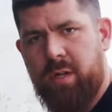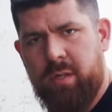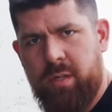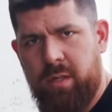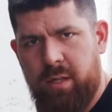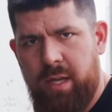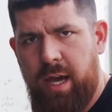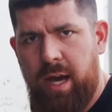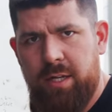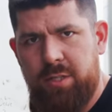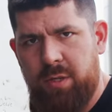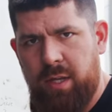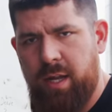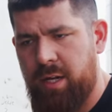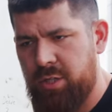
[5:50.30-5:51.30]
on the Cat
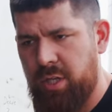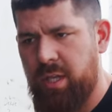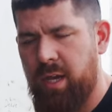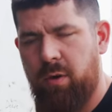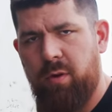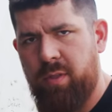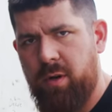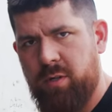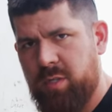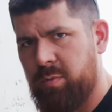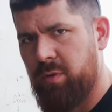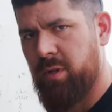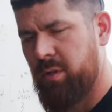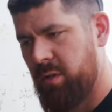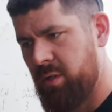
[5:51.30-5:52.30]
you can actually get without
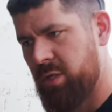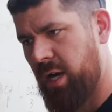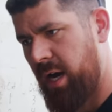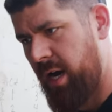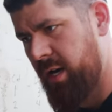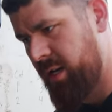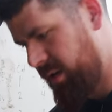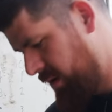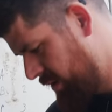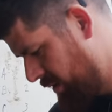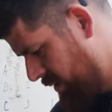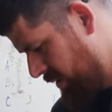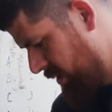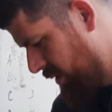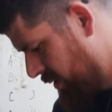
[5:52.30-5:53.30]
splitting the track.
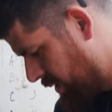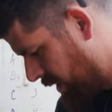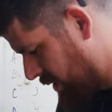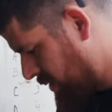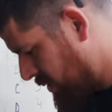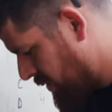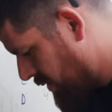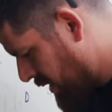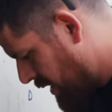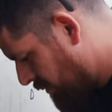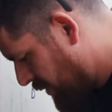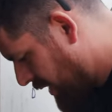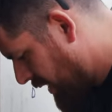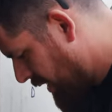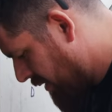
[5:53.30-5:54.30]
Thanks to a
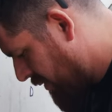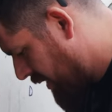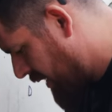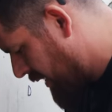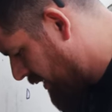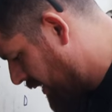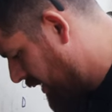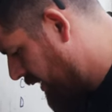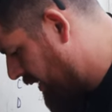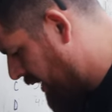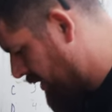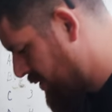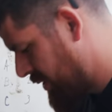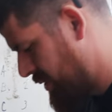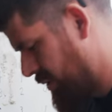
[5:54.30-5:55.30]
buddy of mine, he
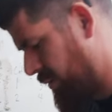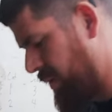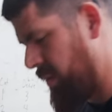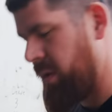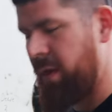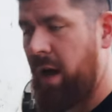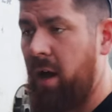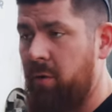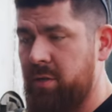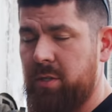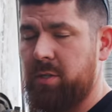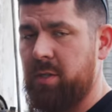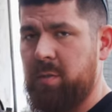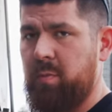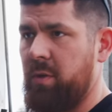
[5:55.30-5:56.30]
actually told me about that. I always
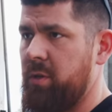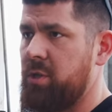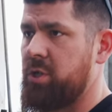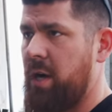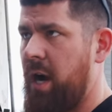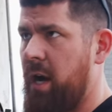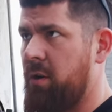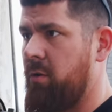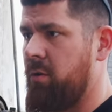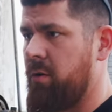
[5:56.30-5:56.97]
used to split the track,